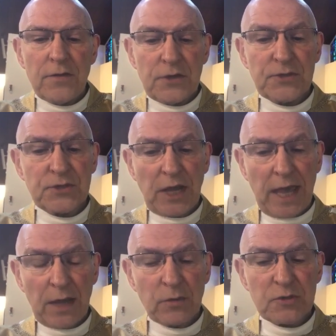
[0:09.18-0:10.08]
This
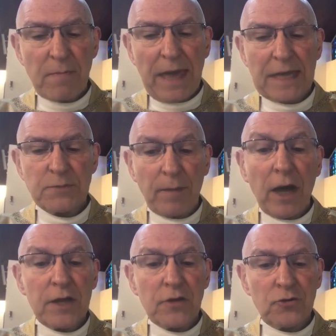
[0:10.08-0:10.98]
day was made
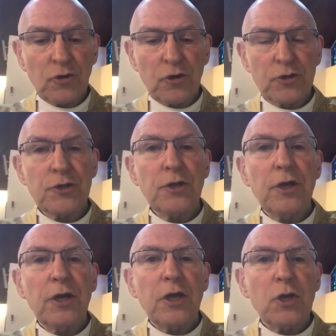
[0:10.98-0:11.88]
by the Lord.
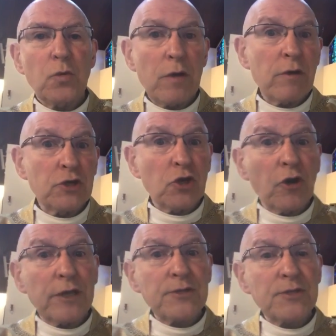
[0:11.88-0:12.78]
We
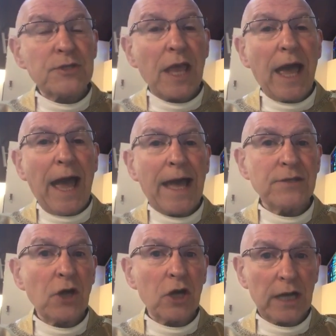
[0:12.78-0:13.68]
rejoice
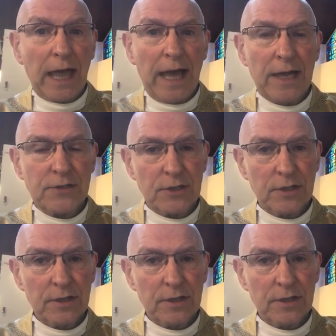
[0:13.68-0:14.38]
and are glad.